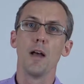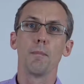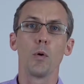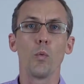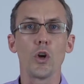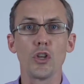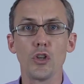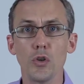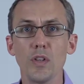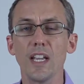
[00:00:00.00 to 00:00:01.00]
But what
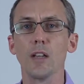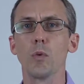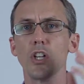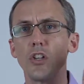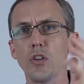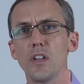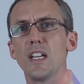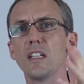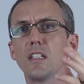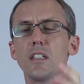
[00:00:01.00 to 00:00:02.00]
you
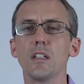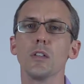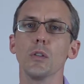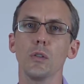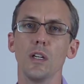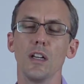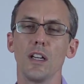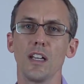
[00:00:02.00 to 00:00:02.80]
need to do